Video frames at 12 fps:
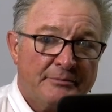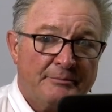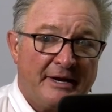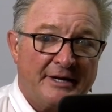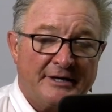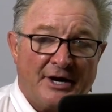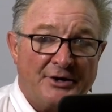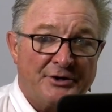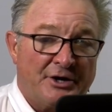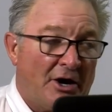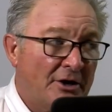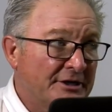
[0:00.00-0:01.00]
Being an
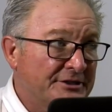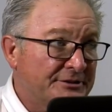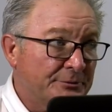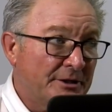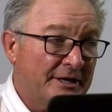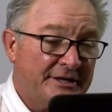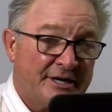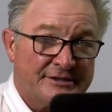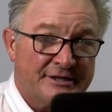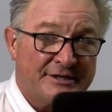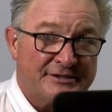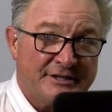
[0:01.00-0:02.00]
underdog is really
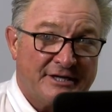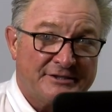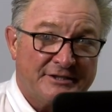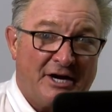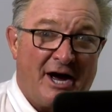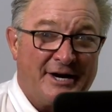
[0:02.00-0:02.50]
does it's a